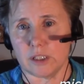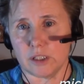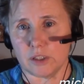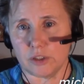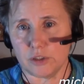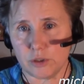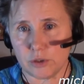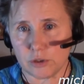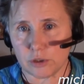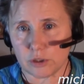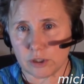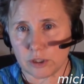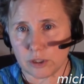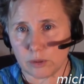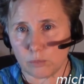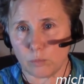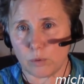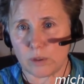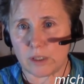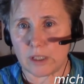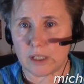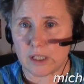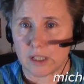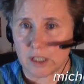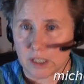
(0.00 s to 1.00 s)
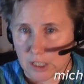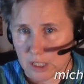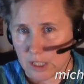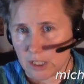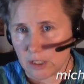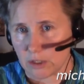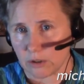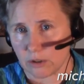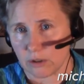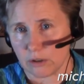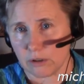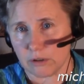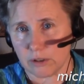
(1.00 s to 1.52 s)
usually within a
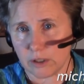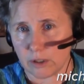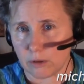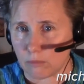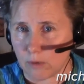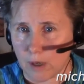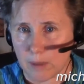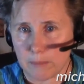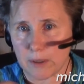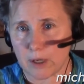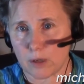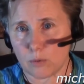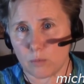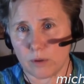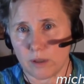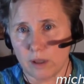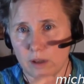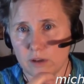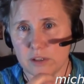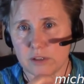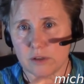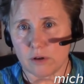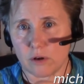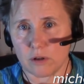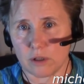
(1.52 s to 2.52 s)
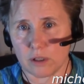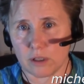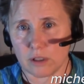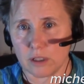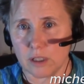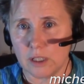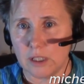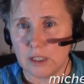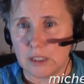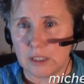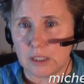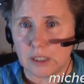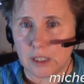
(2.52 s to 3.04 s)
year, they're right back where they started.
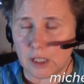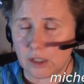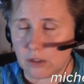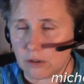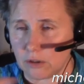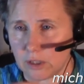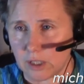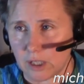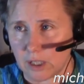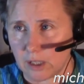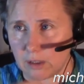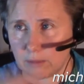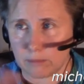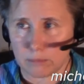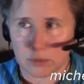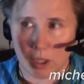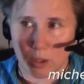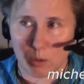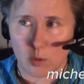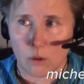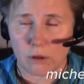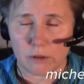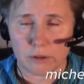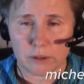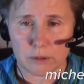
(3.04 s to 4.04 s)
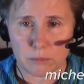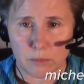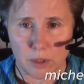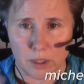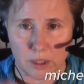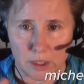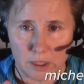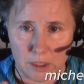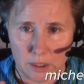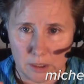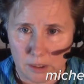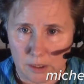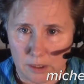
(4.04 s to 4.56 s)
Either they blow all the money,